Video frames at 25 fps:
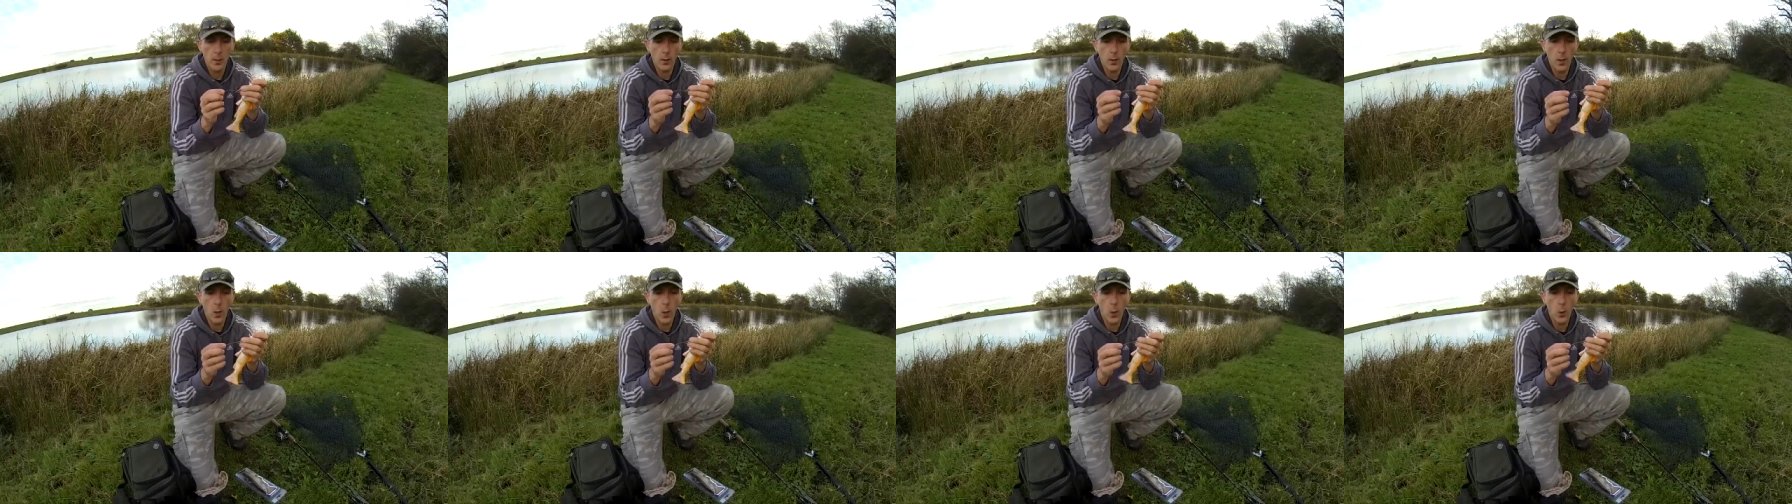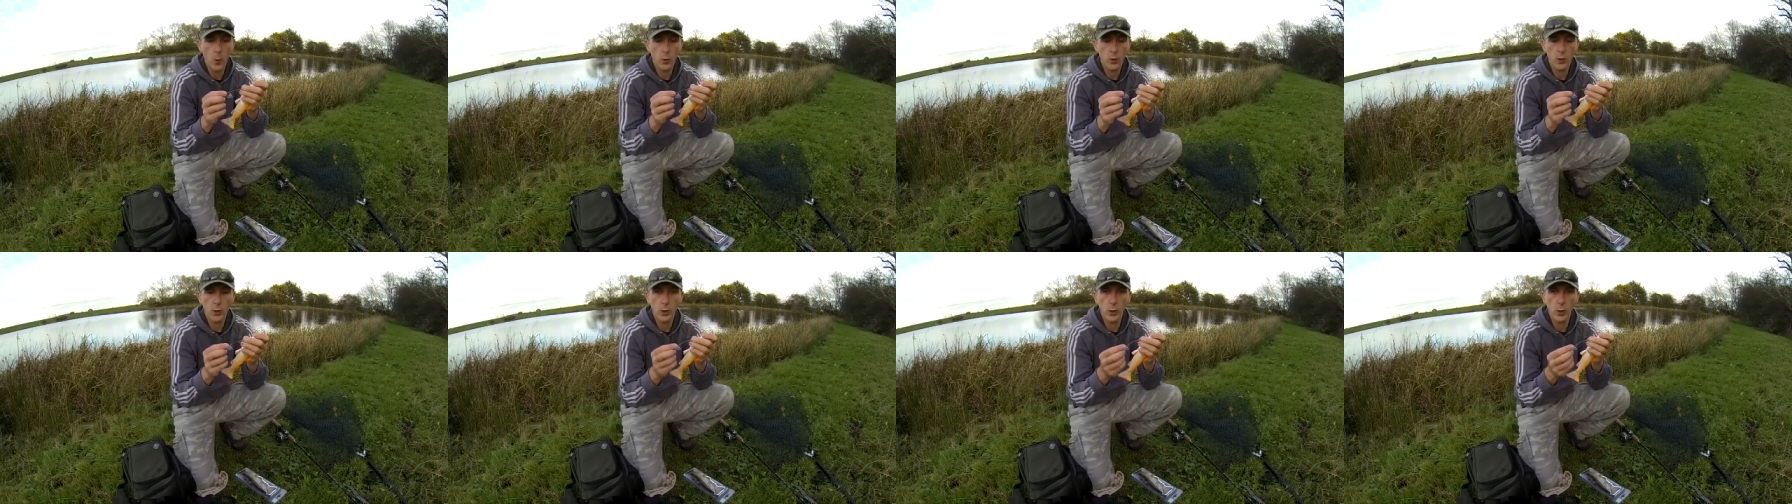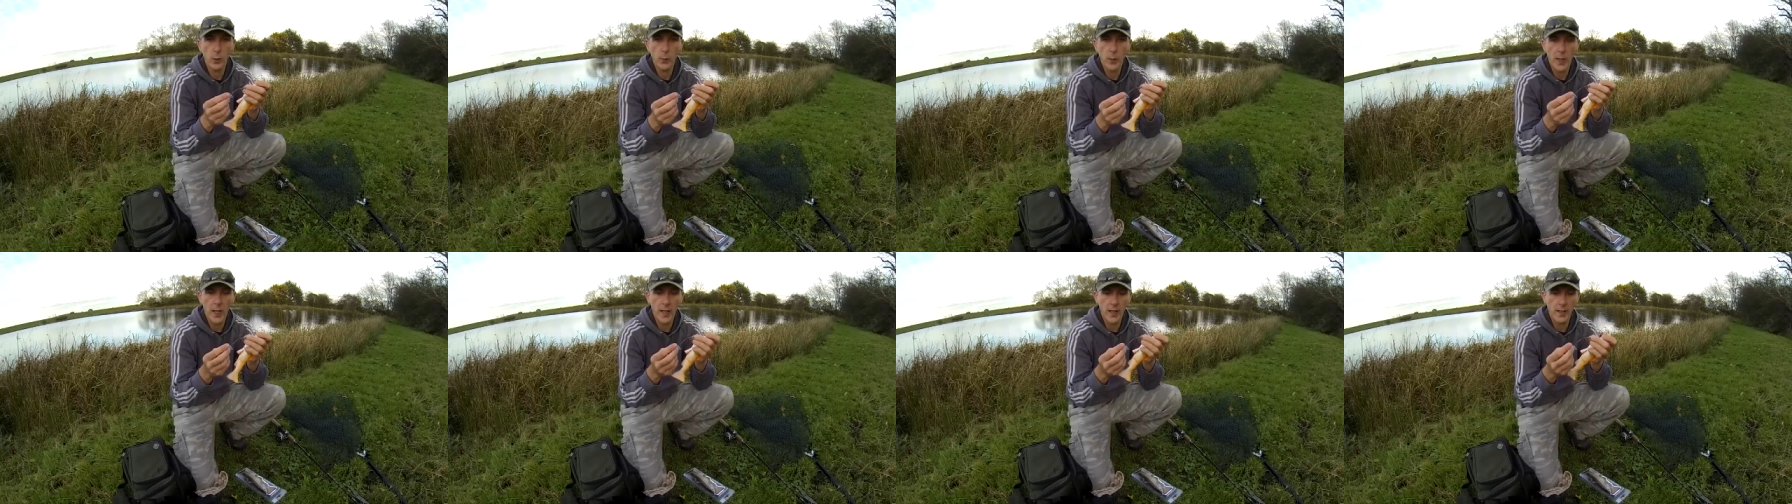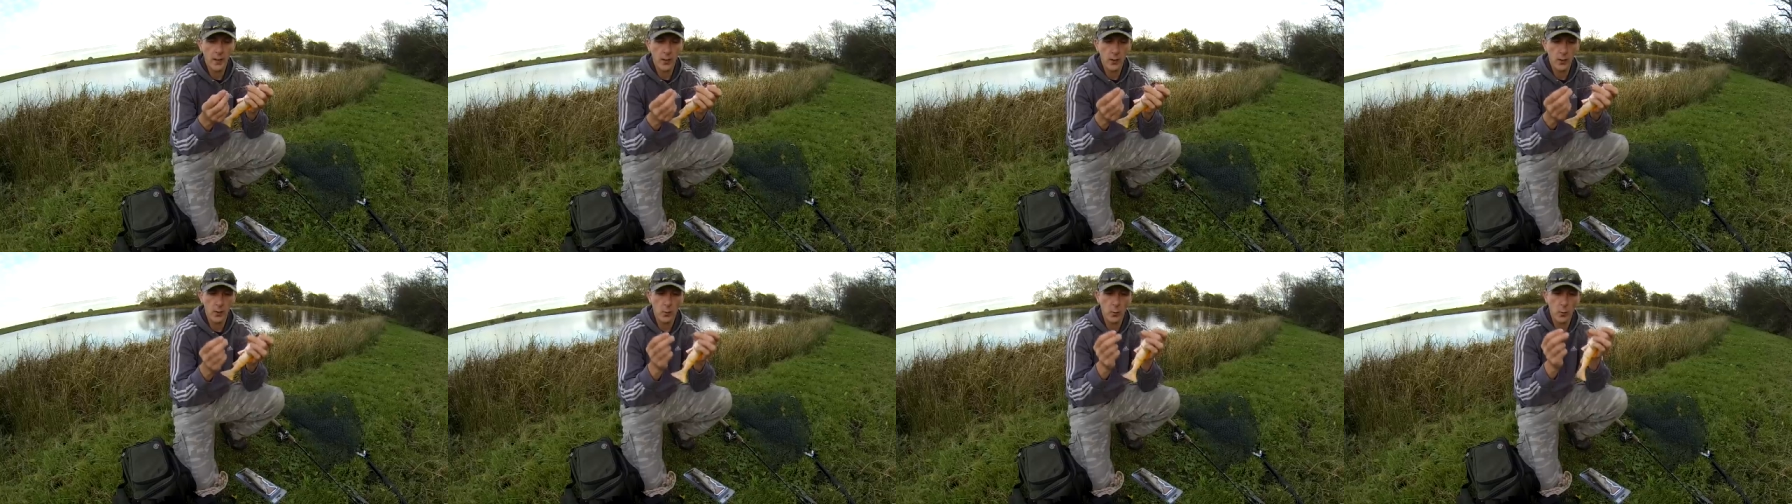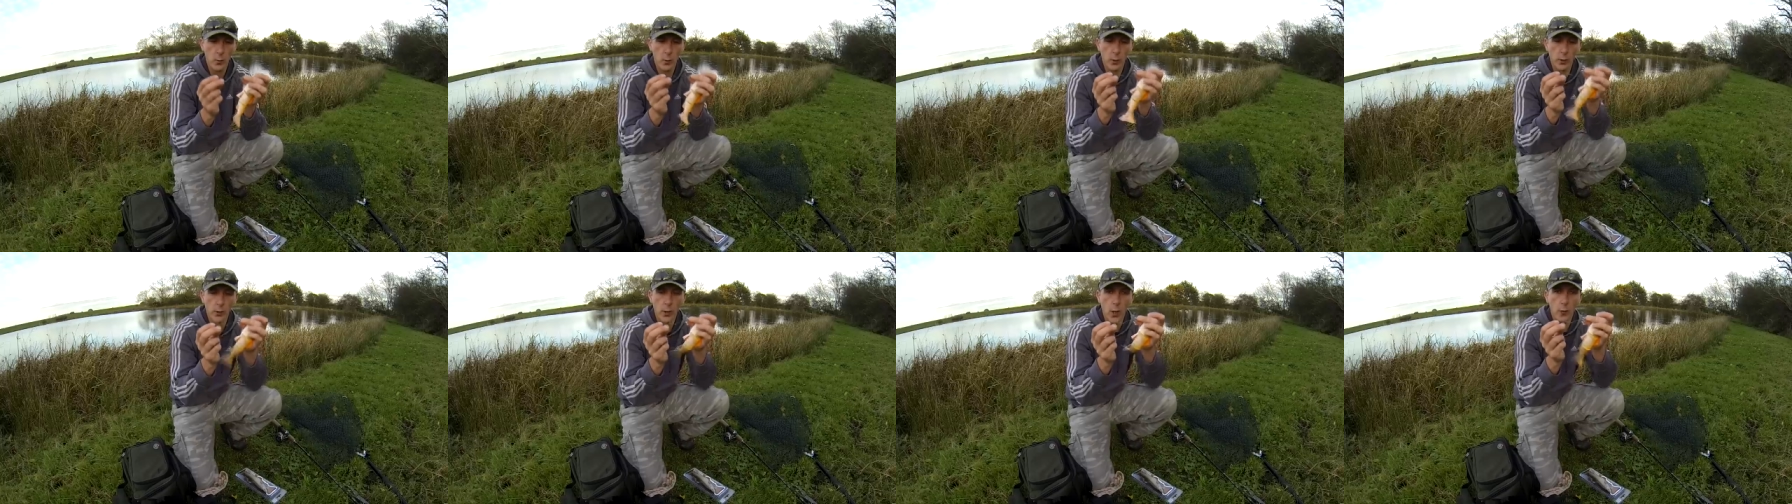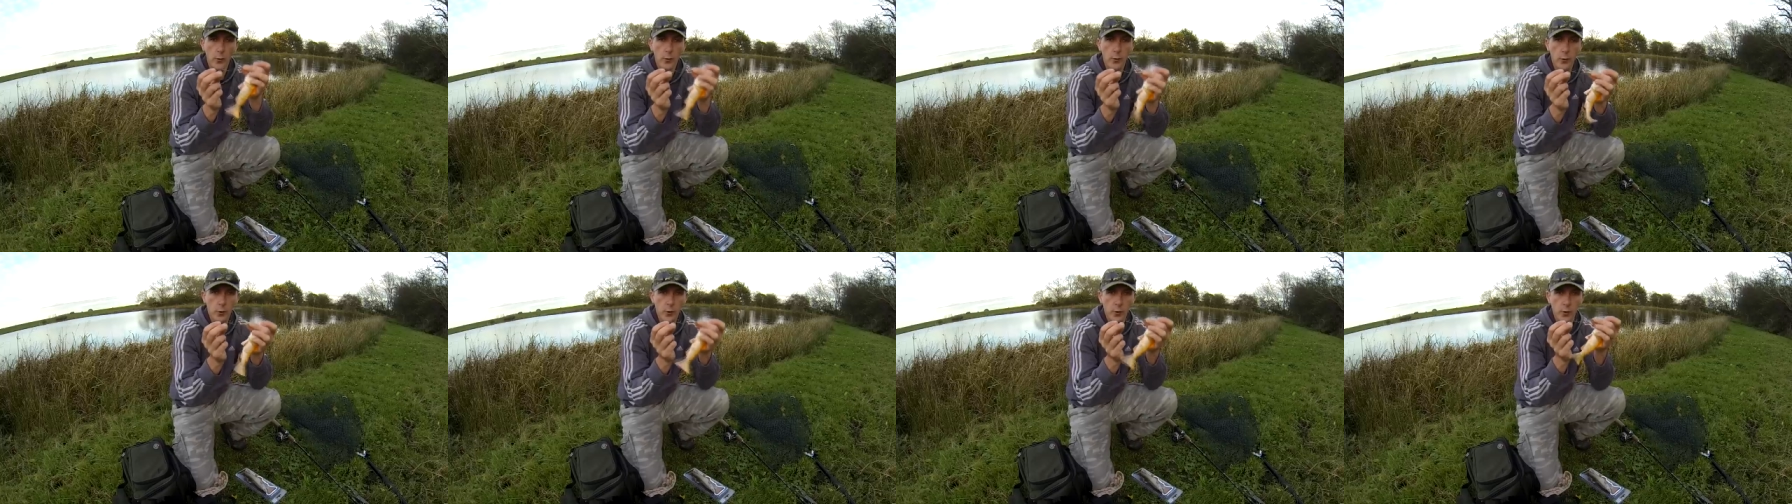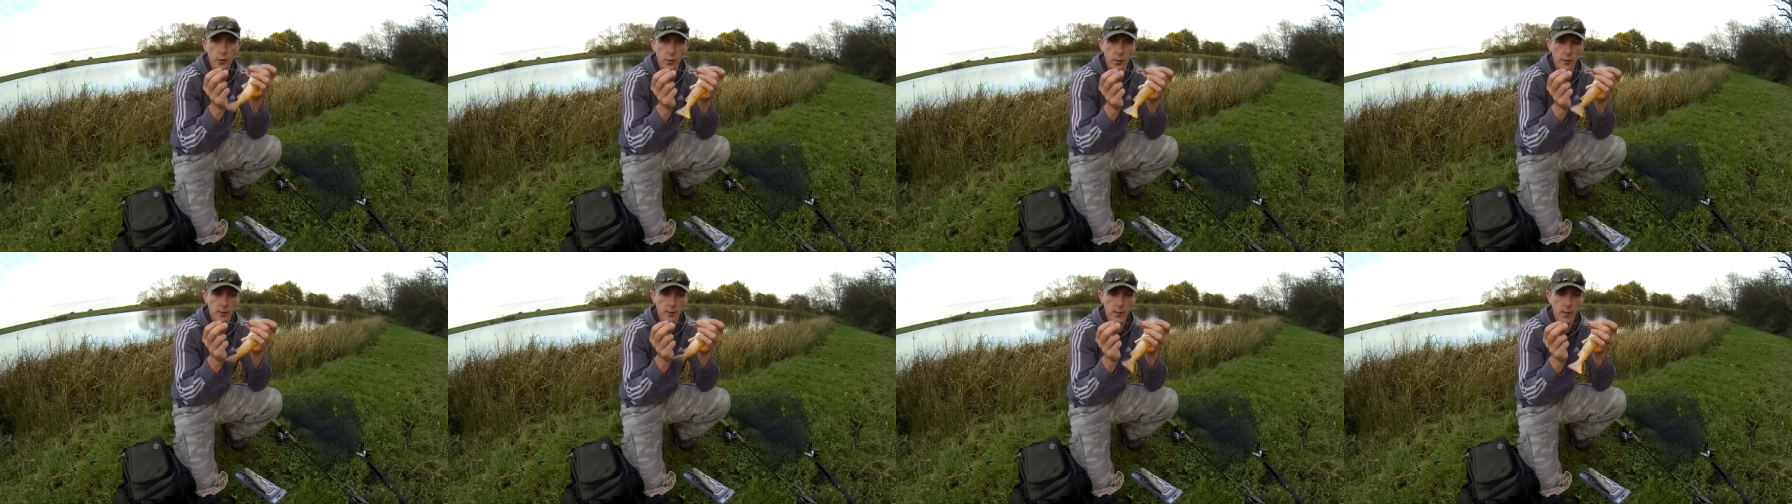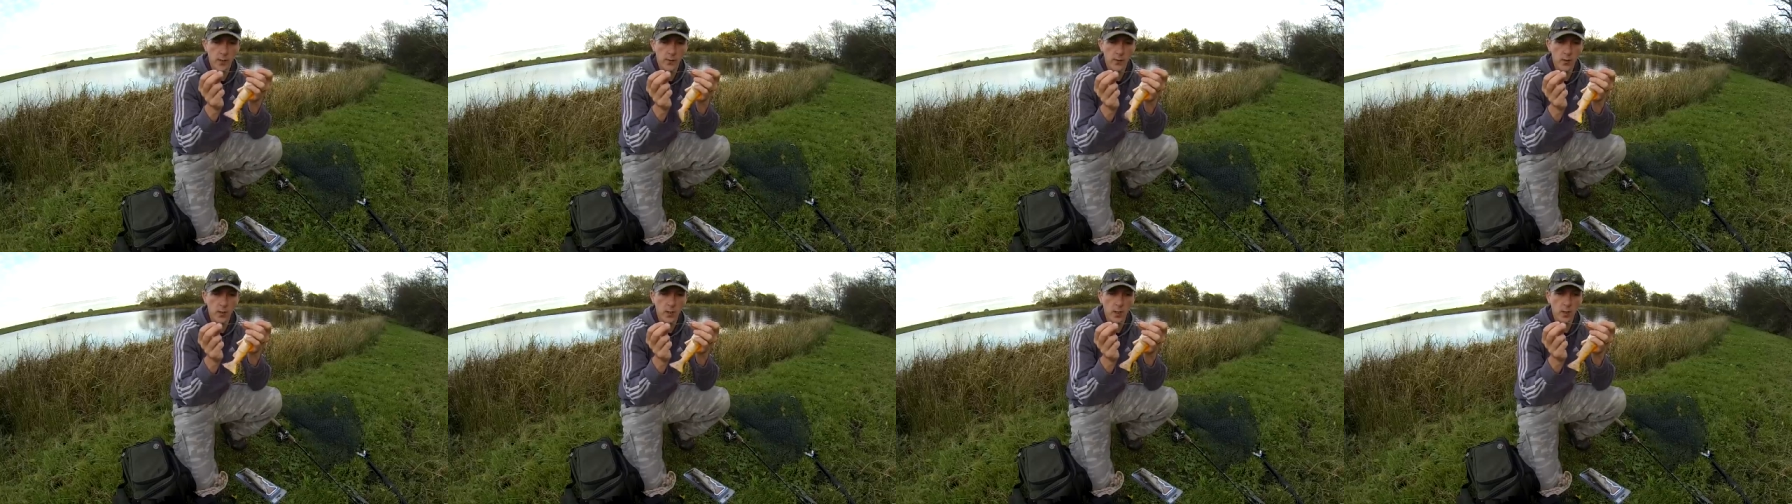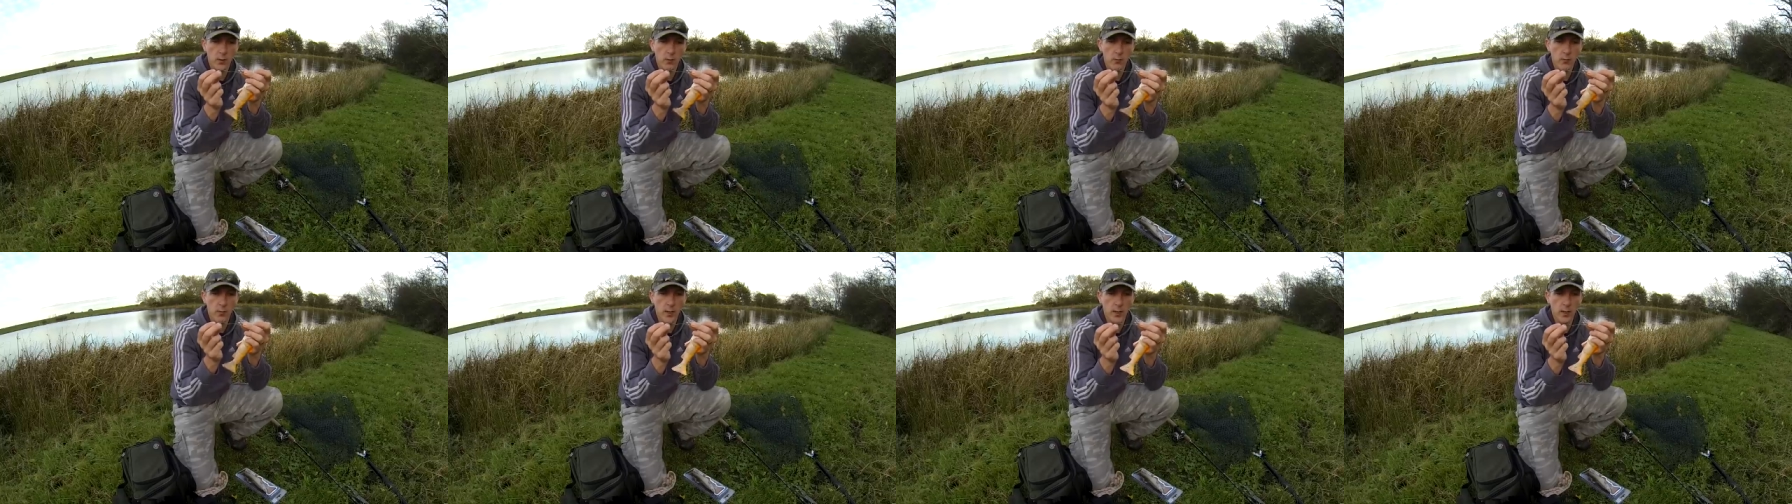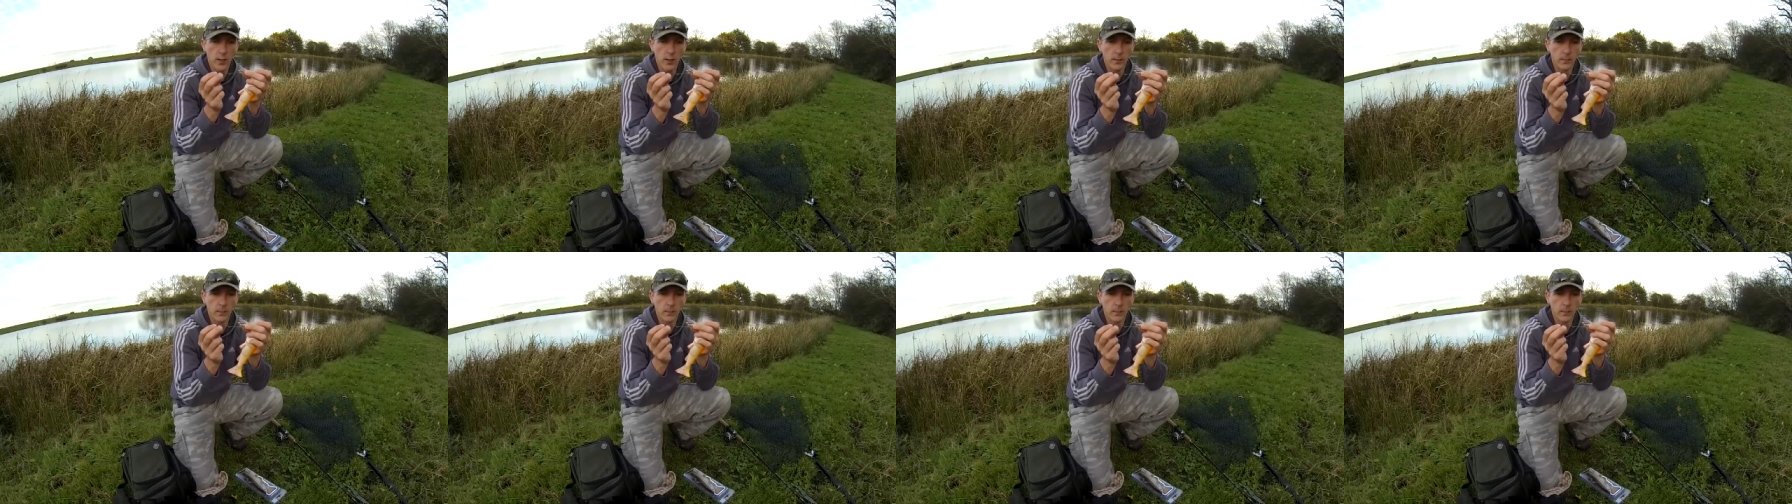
old school pikers, will not trust Savage Gear's rig